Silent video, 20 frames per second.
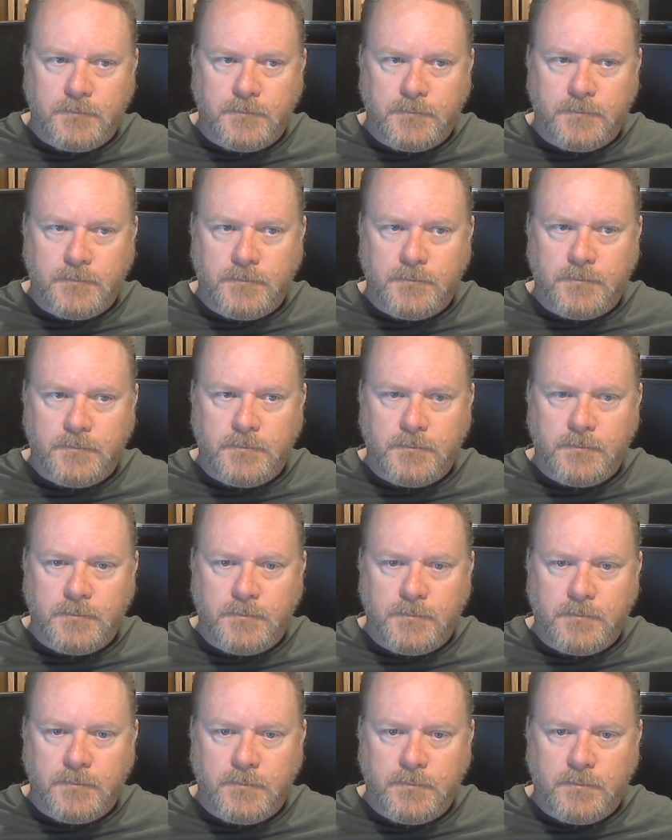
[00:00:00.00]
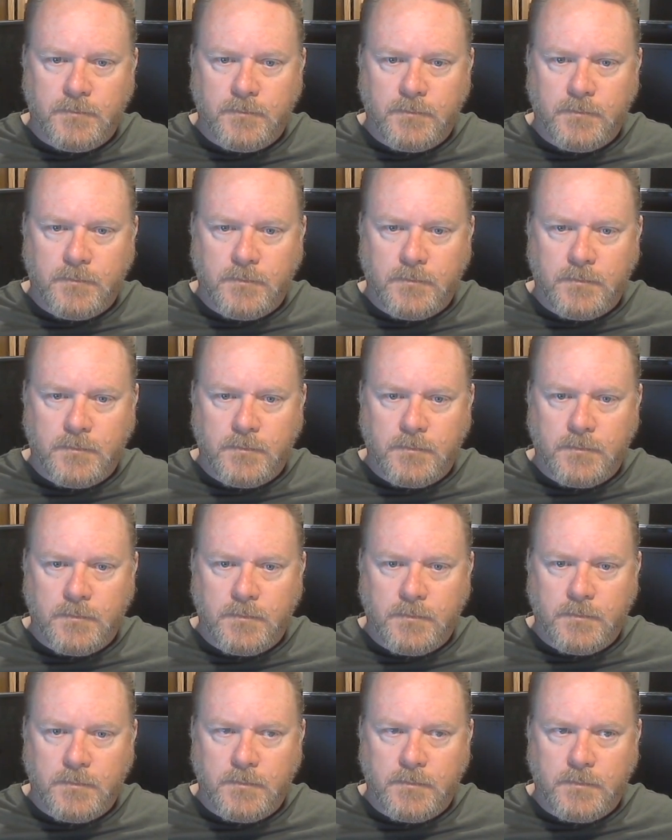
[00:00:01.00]

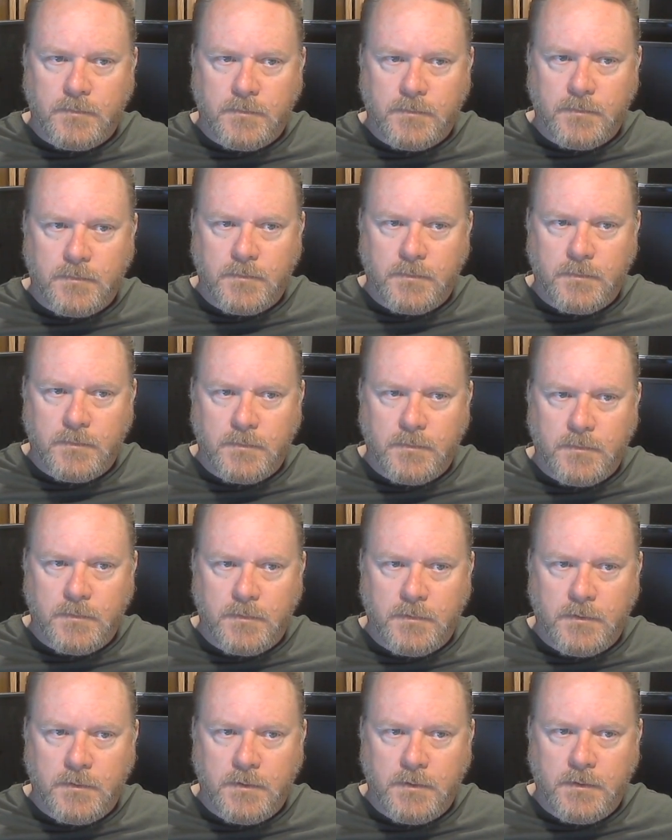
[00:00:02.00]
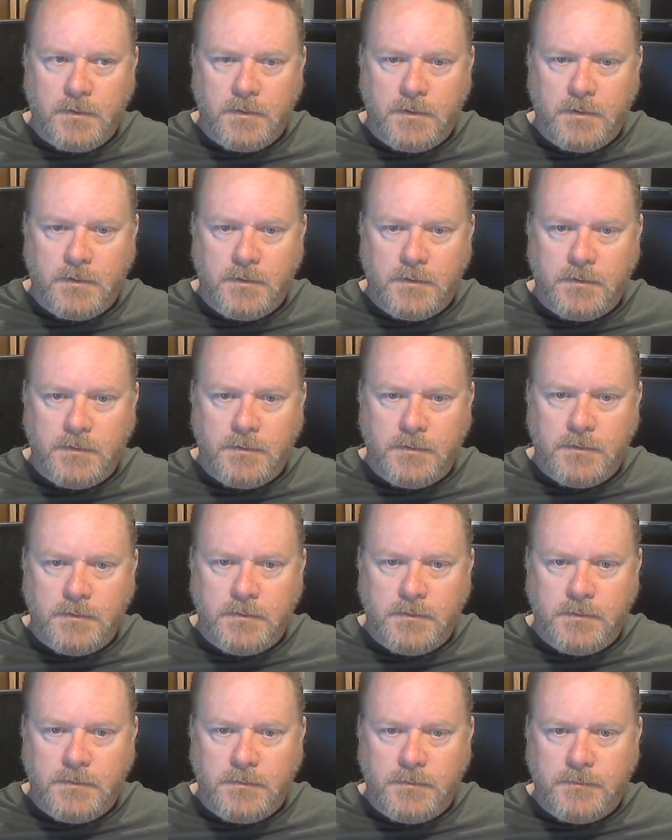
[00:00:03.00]

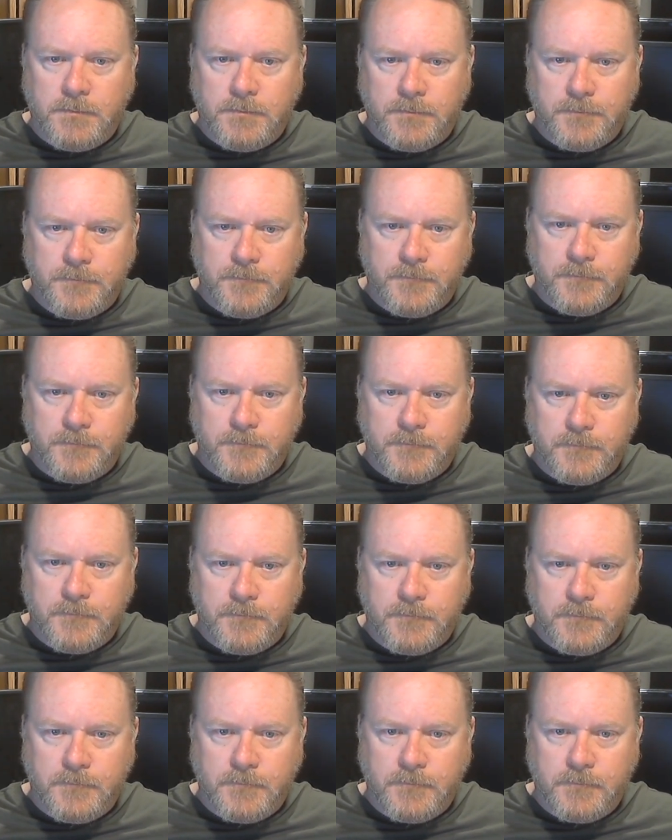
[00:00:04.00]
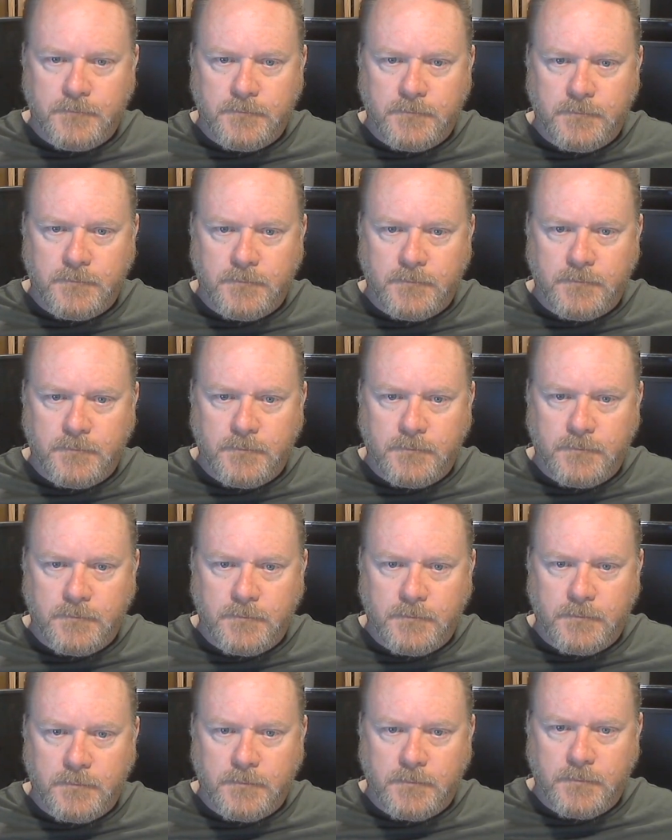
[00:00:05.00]

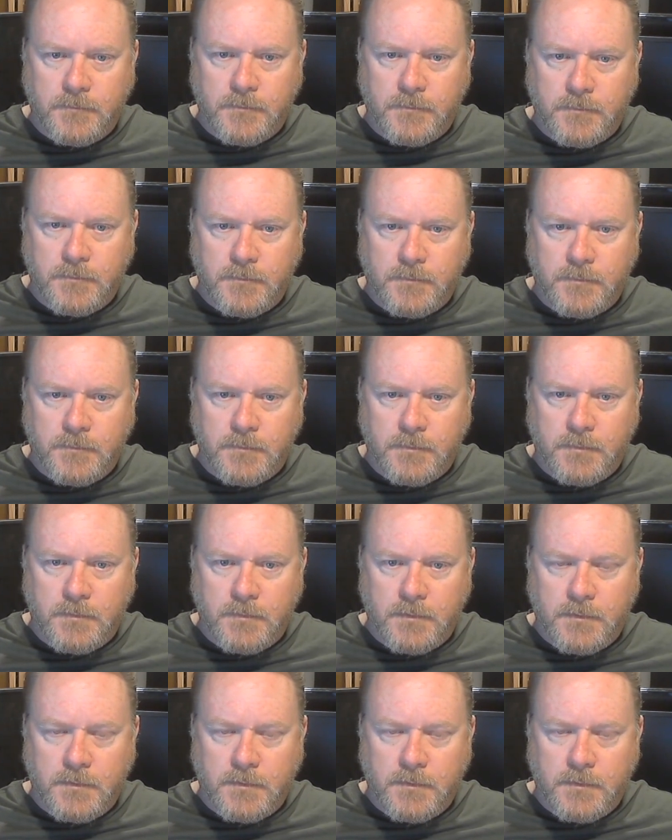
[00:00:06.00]
(not speaking)